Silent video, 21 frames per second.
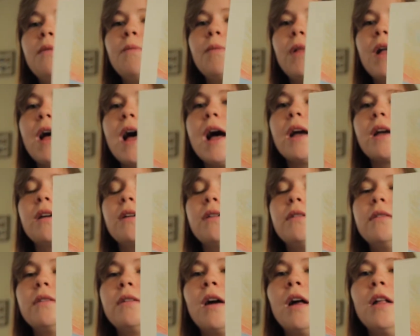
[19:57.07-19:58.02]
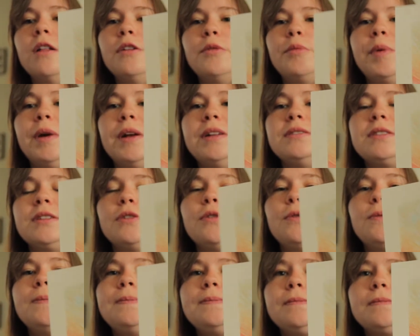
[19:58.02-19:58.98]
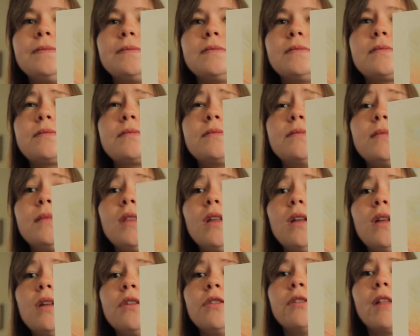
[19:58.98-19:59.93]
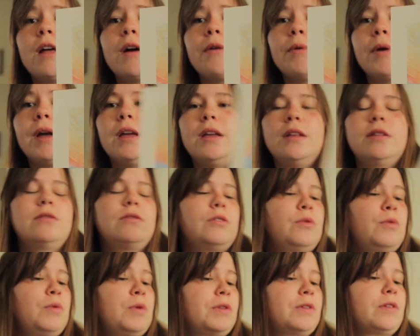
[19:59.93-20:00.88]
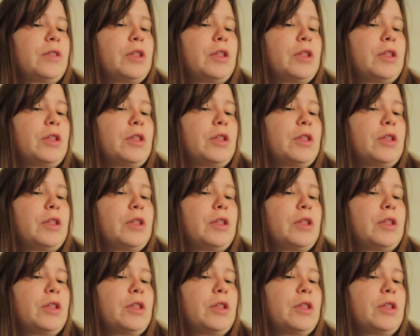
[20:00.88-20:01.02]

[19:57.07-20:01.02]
black colored pencil, so that way it was a